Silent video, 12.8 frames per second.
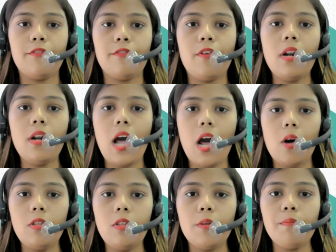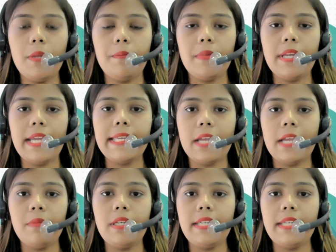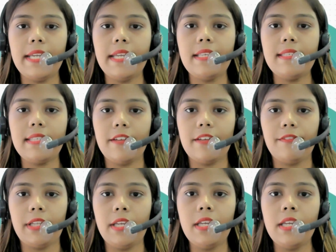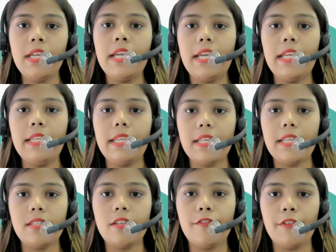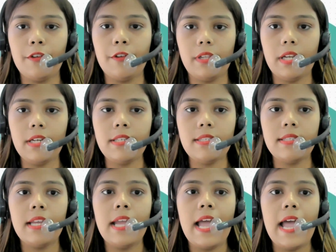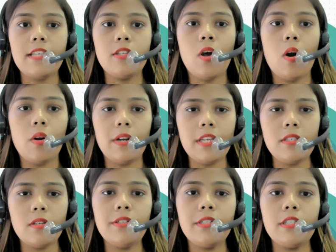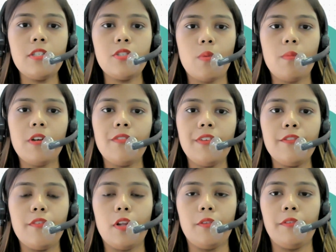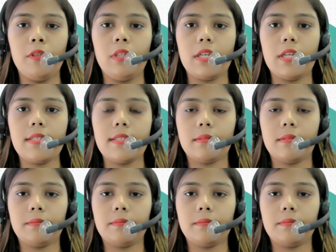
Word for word: For how long PPI can be taken safely in case of reflux, has horizontal stomach with volvulus,